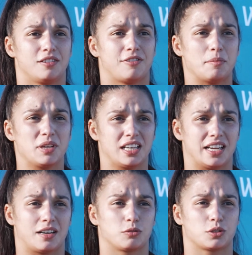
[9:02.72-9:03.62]
probably
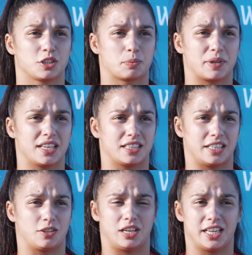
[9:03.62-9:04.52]
because I competed
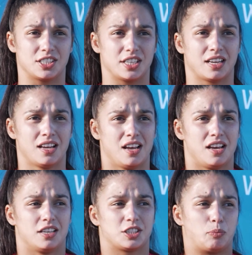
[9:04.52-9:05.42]
here at home
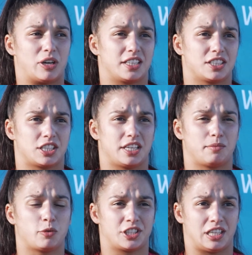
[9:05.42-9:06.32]

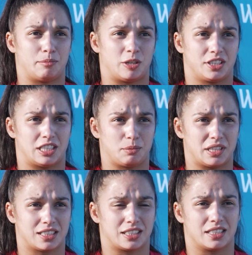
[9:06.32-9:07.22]
in front
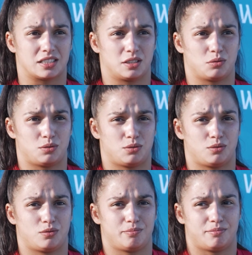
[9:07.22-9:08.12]
of my
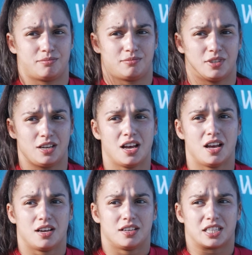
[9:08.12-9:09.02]
family and my
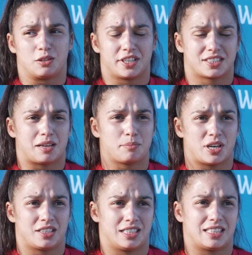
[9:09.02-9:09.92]
friends, I
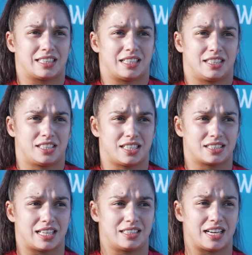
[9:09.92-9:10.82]
felt a little bit
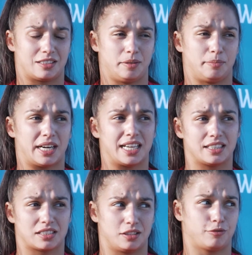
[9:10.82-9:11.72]
nervous.
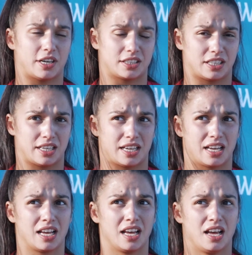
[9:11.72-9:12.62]
Still,
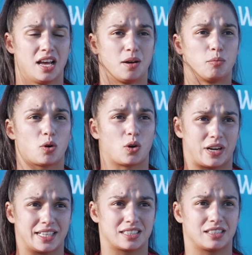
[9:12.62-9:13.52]
I am so
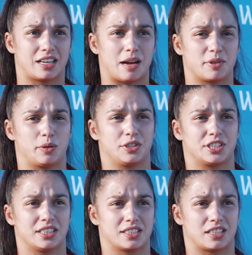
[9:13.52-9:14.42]
glad that I won the
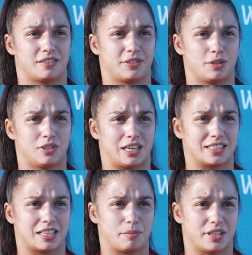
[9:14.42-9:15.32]
World Championship
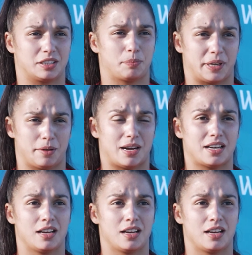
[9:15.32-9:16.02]
title again.